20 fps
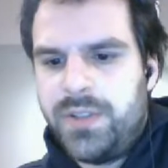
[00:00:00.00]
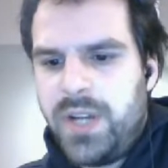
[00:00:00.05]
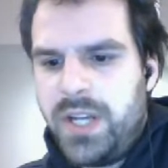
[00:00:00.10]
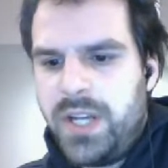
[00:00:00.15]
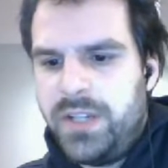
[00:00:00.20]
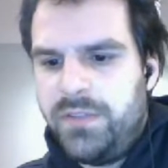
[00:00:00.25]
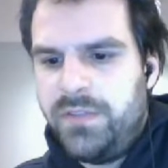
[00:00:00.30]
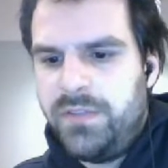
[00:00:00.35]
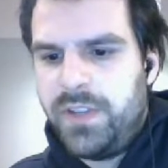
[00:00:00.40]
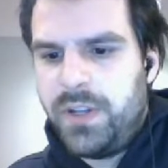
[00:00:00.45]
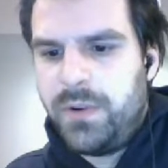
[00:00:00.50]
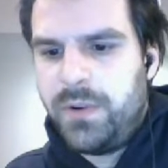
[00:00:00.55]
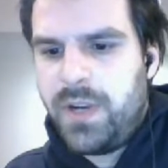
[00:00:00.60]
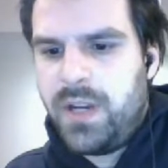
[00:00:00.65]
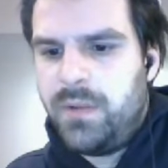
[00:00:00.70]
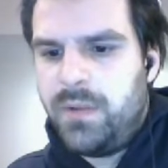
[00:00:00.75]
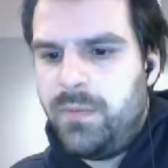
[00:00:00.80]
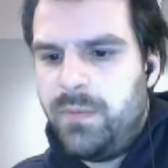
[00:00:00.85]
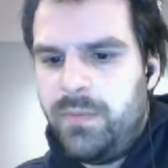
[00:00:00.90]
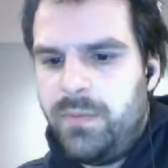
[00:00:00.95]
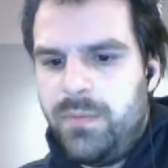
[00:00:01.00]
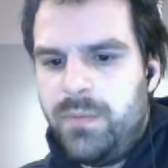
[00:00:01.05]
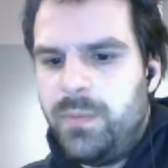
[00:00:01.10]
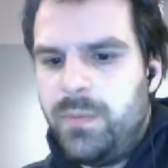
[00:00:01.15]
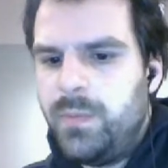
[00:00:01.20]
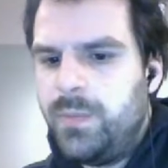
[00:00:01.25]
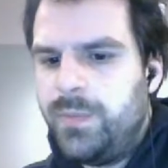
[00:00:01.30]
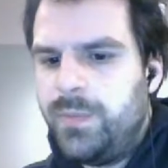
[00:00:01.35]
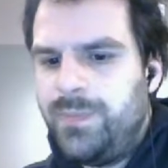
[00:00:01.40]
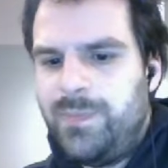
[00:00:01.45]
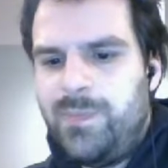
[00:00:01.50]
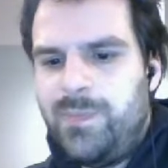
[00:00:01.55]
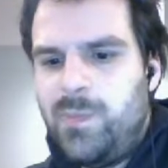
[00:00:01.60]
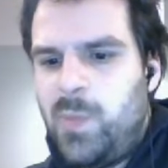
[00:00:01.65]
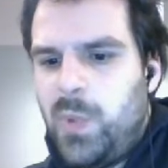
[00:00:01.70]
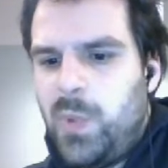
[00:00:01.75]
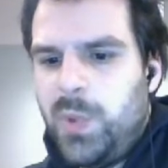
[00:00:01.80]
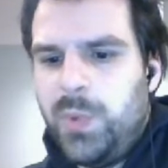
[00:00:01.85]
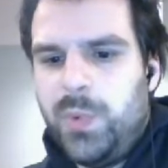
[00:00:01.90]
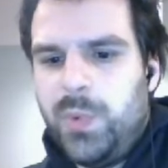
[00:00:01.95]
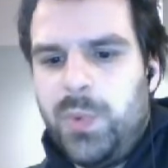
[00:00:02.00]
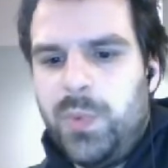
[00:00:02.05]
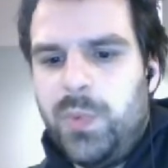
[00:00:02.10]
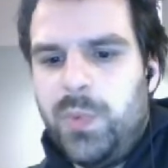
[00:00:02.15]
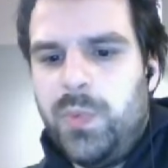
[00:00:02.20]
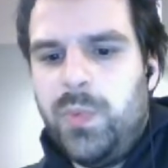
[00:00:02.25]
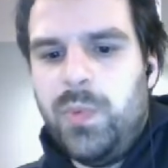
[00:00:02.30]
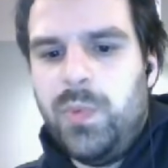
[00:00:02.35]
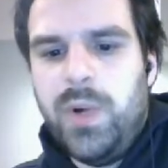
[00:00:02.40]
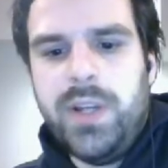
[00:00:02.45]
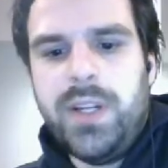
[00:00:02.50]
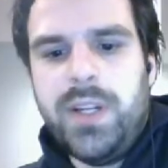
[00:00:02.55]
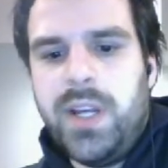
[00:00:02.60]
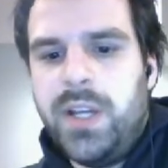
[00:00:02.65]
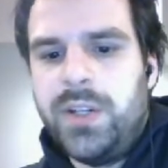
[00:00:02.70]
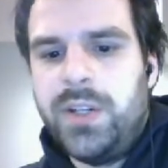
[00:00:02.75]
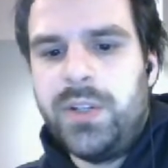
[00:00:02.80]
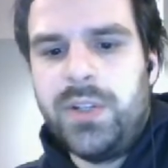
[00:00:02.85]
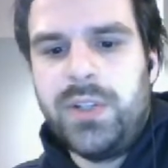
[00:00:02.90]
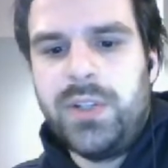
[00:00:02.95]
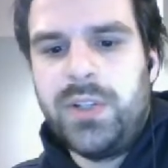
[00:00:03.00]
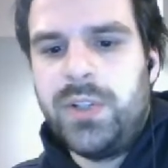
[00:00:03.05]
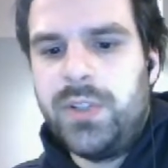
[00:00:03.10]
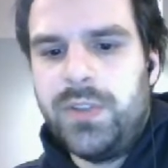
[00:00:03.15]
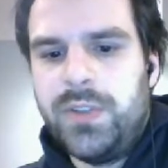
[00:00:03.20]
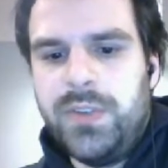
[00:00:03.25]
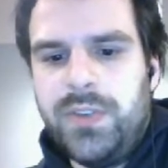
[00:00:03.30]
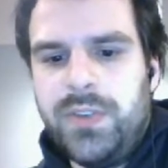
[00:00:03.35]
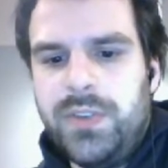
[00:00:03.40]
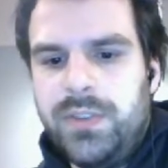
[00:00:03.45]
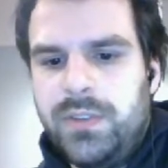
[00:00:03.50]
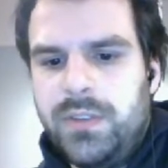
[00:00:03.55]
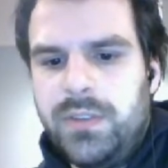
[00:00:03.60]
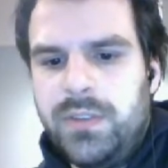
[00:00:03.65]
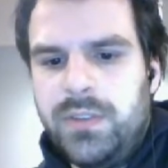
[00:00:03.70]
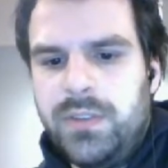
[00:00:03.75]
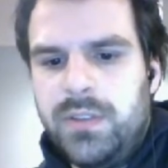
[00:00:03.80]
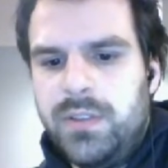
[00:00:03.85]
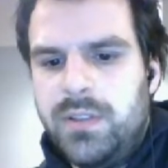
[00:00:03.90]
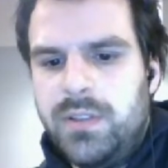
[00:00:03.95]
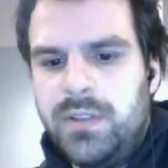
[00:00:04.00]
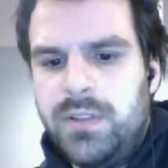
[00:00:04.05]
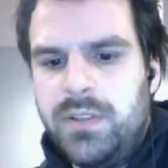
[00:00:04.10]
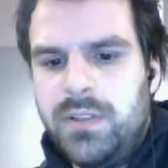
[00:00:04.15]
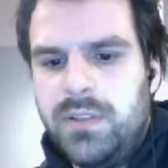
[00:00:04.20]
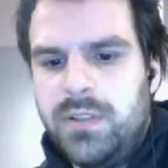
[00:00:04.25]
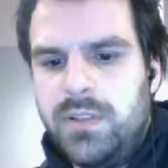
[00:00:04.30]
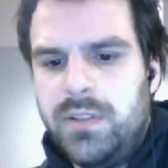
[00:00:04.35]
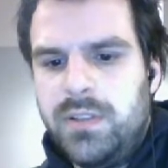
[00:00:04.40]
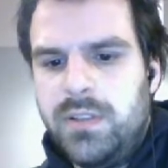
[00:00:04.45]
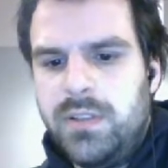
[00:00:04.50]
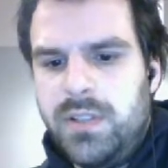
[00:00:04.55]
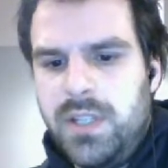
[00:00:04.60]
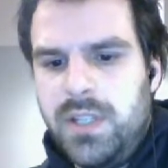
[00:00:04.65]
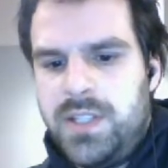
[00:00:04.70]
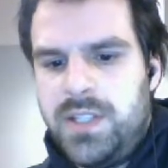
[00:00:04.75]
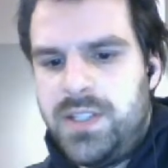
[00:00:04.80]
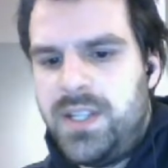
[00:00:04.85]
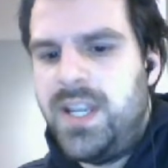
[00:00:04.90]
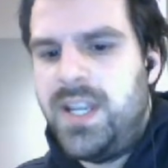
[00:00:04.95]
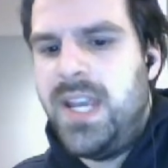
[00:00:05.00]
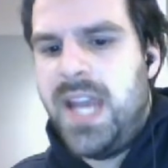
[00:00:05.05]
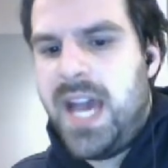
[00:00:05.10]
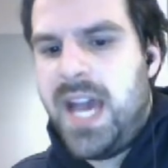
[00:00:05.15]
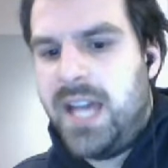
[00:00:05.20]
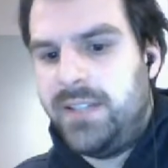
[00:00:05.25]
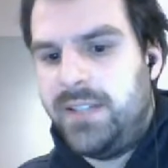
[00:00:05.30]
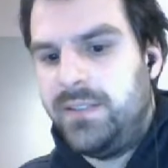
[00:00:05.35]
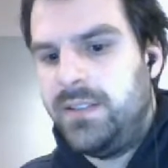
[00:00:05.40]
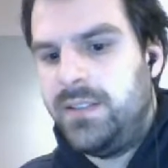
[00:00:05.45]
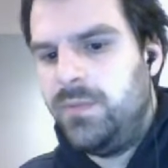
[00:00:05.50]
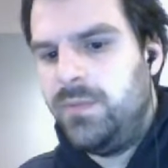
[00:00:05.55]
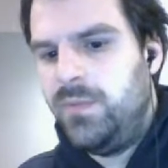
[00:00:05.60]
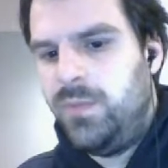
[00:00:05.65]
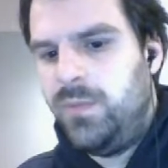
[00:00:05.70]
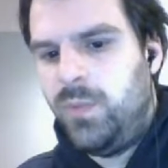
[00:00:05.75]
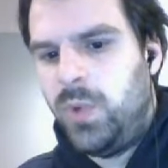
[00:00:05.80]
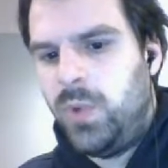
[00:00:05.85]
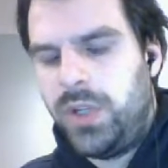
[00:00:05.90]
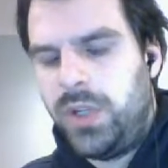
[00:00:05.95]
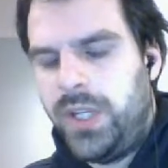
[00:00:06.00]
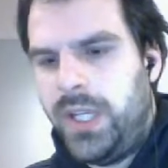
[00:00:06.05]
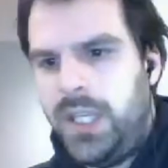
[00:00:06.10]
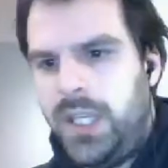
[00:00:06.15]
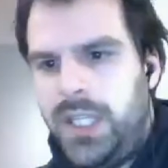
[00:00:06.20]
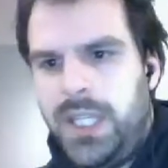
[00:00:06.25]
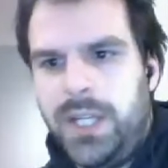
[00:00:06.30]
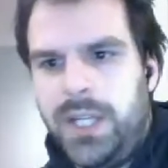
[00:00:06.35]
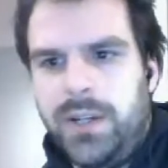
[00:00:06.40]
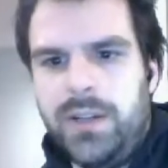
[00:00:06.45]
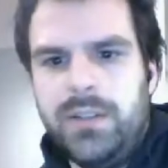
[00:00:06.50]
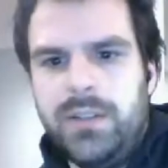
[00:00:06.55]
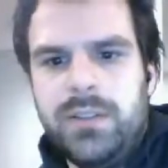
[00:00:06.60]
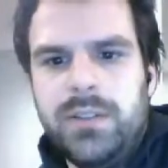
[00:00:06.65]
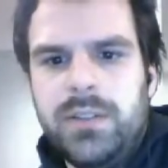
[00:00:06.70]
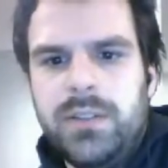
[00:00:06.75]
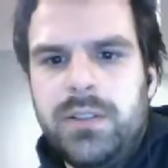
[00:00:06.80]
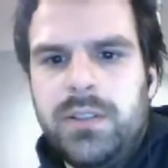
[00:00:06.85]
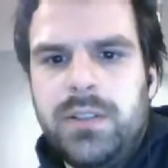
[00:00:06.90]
trying to figure out what on earth is not working here.